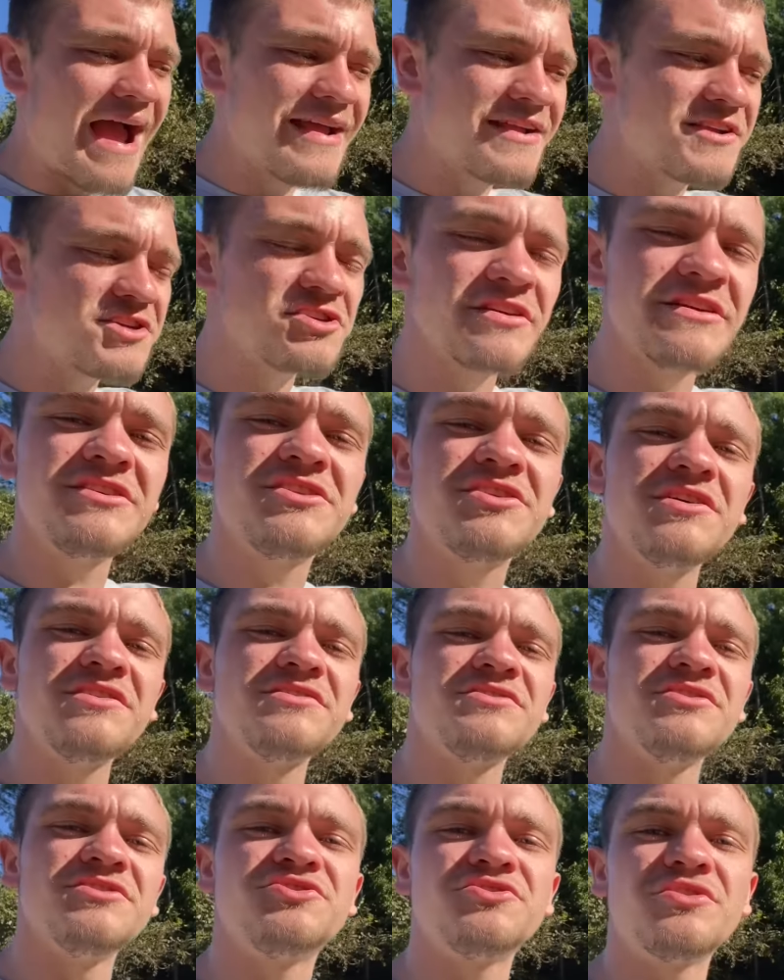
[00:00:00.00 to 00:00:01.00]
actually
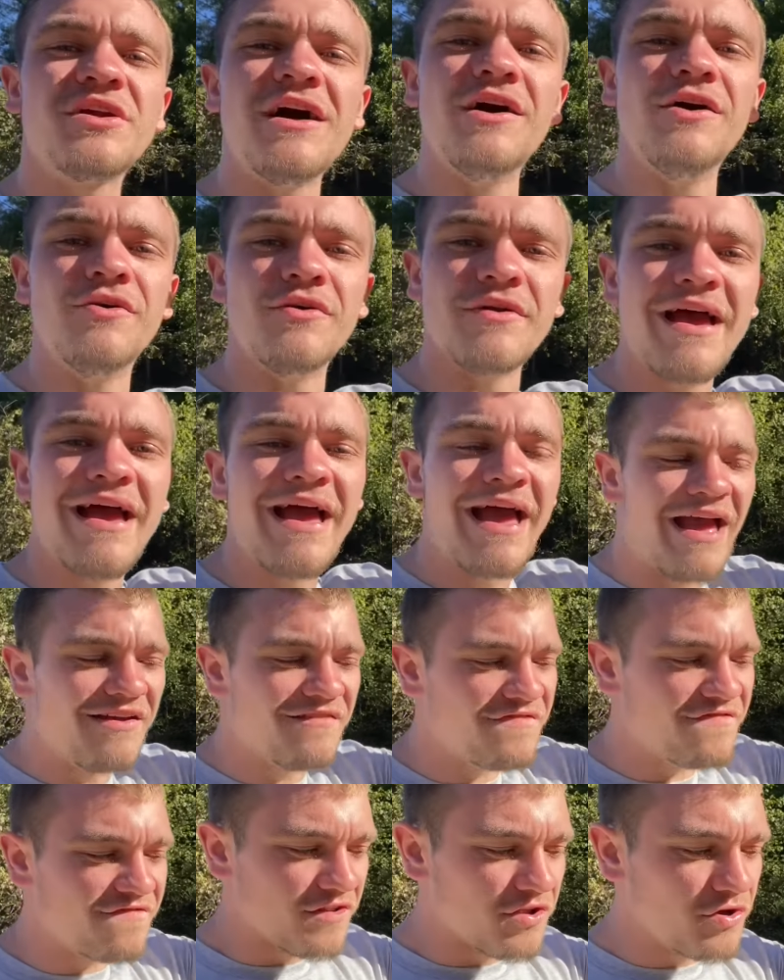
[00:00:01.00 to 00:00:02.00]
took the drone
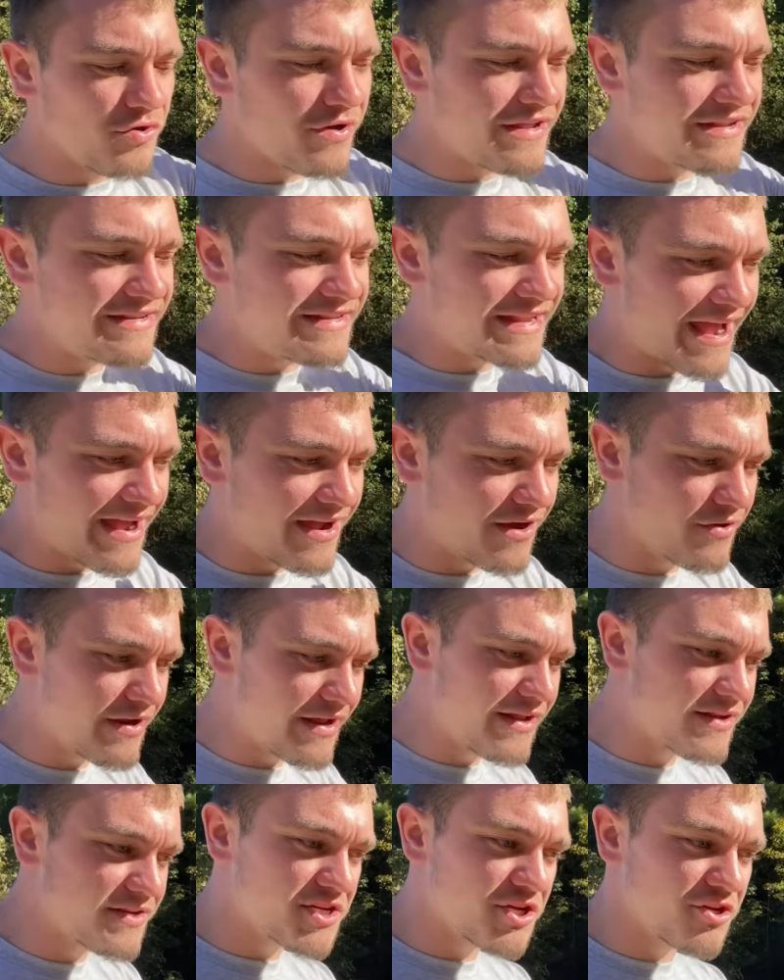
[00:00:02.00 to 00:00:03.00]
and flew it down
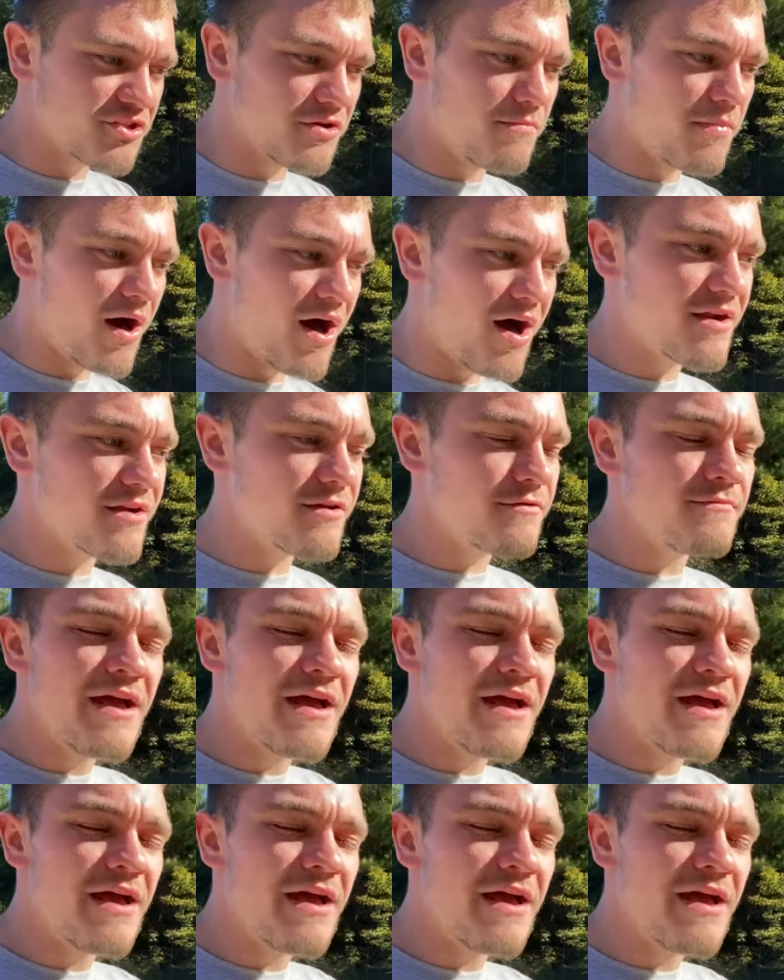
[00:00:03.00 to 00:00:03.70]
into the bottom